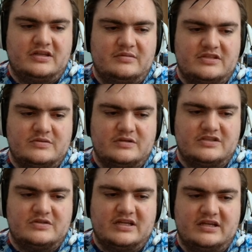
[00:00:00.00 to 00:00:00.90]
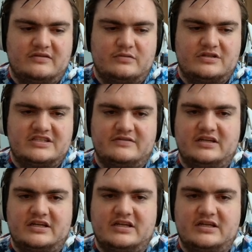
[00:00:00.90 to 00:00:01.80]
of them. This one's
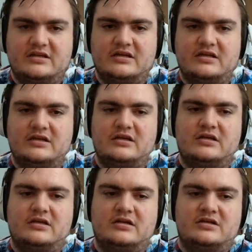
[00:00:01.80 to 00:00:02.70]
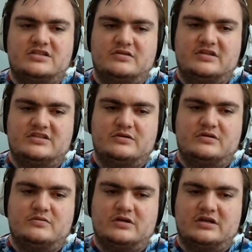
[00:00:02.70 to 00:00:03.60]
-179. So this
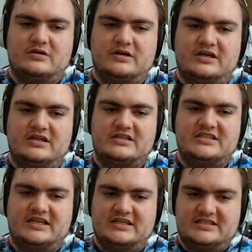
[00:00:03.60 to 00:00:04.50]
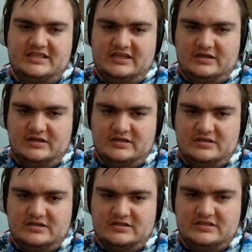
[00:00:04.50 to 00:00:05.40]
one, we're going to go ahead and set as the
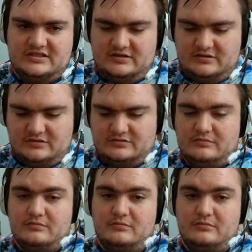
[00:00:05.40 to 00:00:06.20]
0,